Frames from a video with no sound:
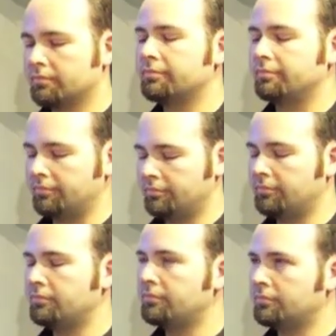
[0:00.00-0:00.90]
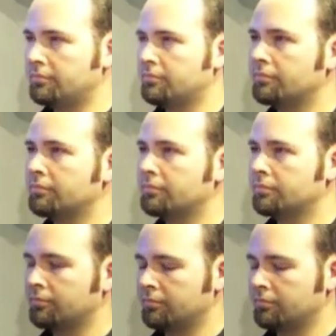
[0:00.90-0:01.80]

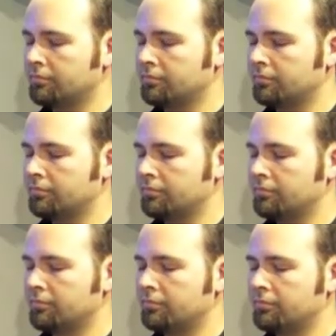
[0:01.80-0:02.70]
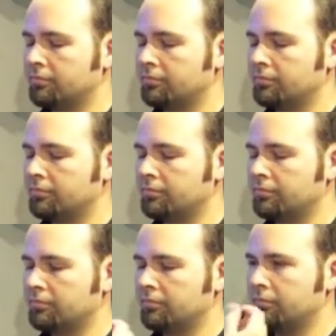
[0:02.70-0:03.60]

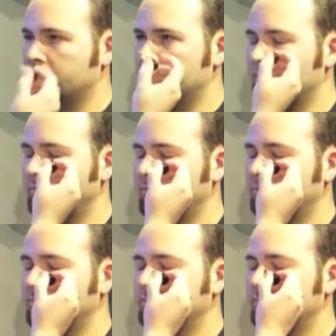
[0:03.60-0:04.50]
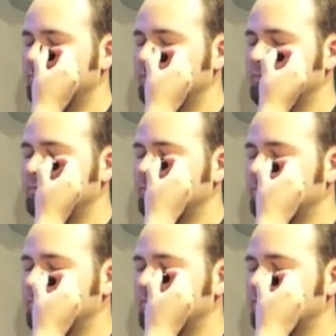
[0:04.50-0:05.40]

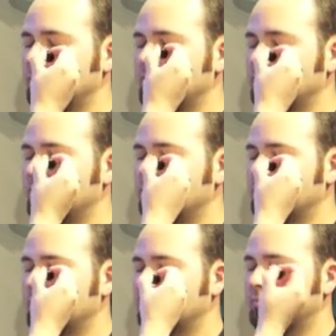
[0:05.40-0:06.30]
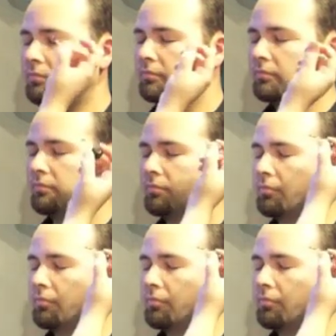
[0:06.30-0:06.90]
[no speech]